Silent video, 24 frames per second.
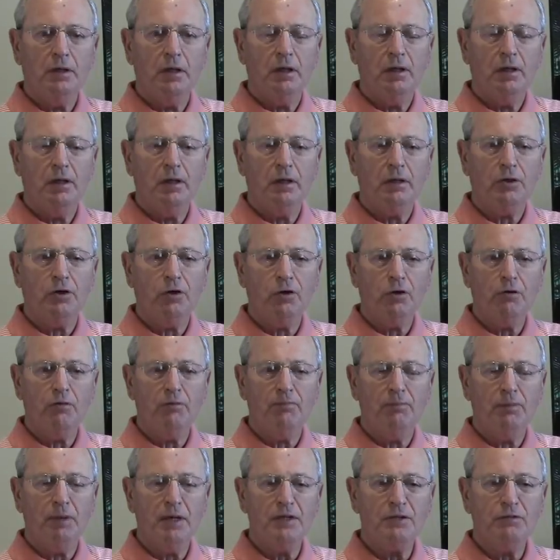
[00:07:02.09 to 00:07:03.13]

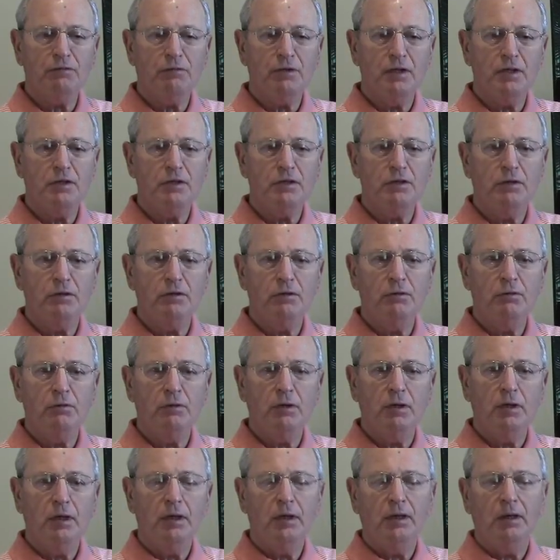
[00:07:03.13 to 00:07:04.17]
curve best fits you,
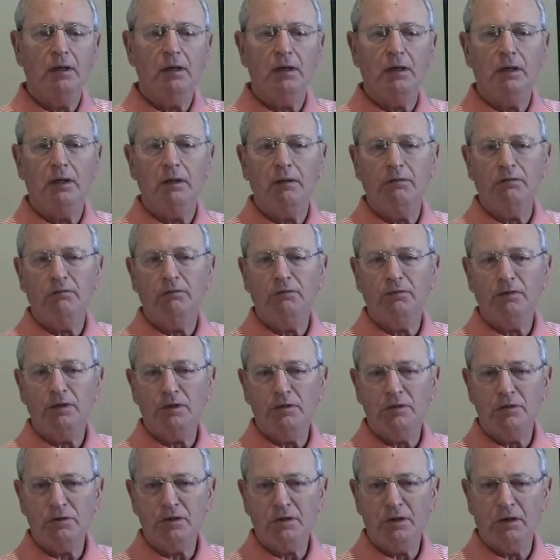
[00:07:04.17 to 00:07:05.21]

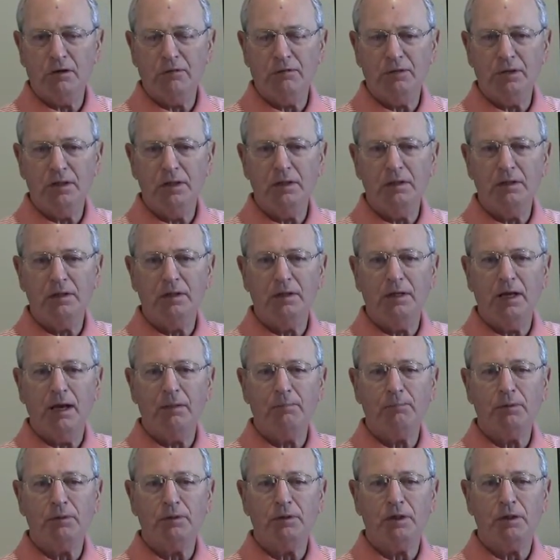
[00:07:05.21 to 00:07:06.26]
fit yourself into
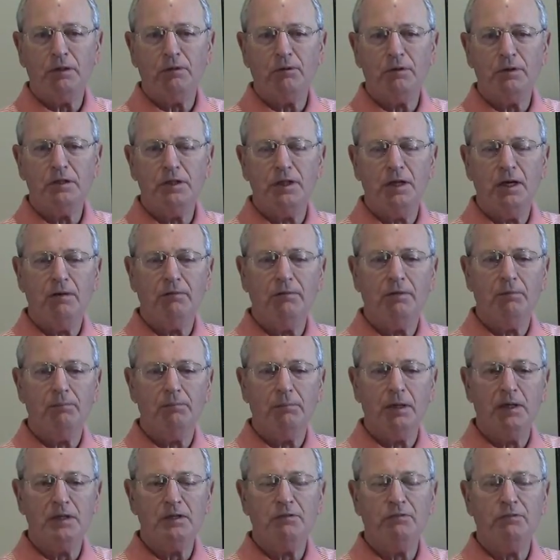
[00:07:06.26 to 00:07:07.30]
that particular shaft
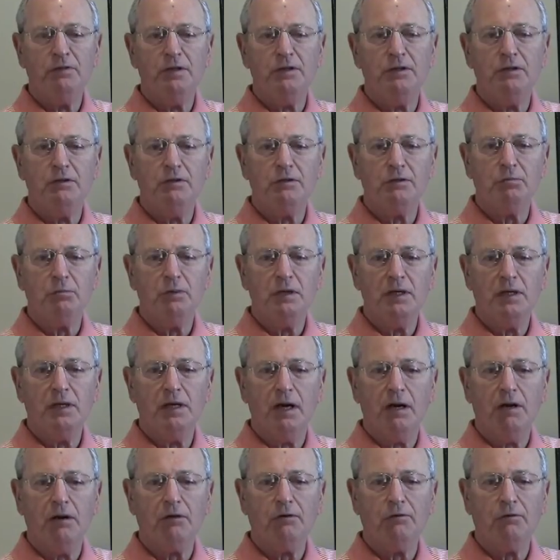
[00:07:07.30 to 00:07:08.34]
that best fits your swing
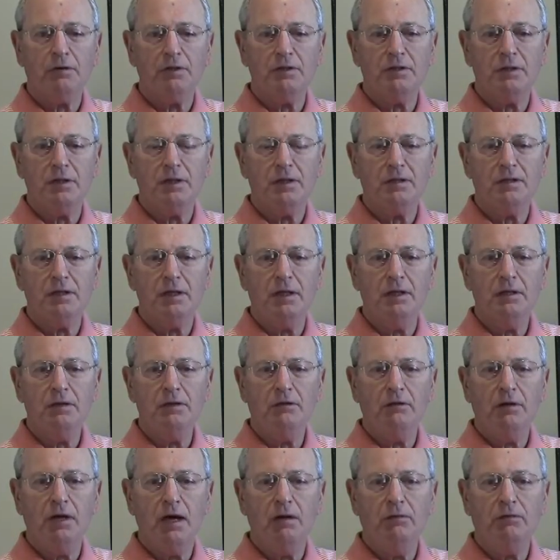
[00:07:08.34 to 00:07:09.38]
characteristics, and
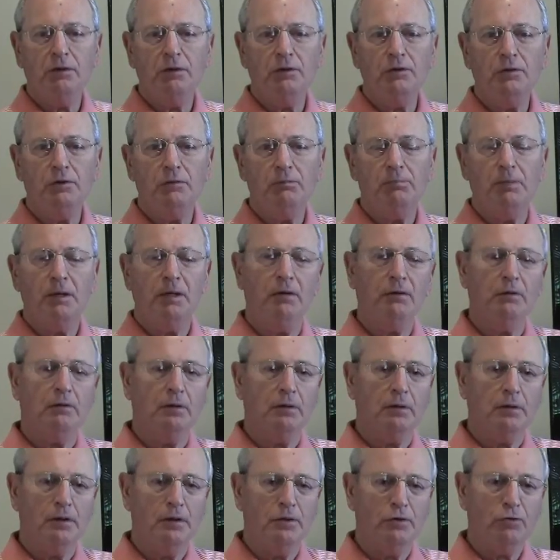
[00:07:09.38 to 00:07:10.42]
you'll have a little
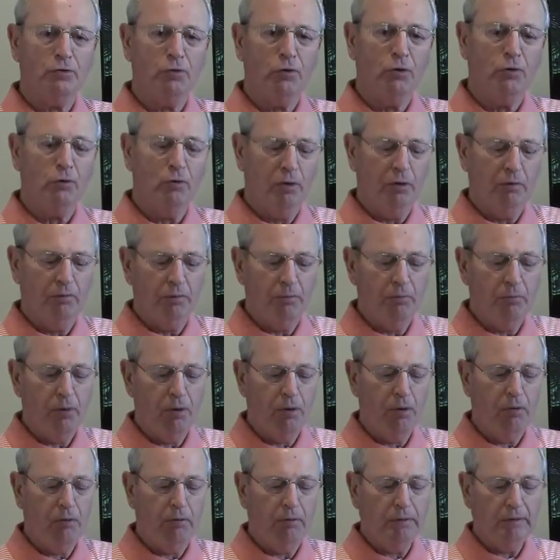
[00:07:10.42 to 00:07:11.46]
better control of the
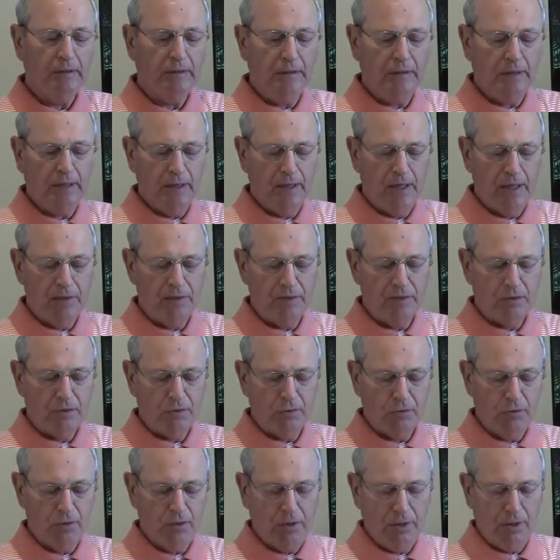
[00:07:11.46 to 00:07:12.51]
ball as it's
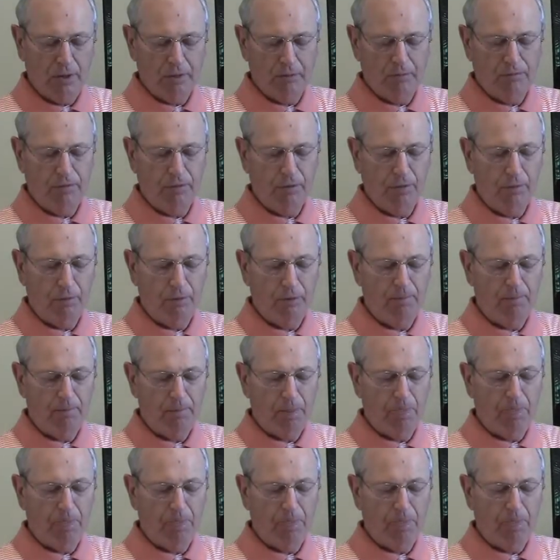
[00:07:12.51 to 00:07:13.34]
going down the fairway.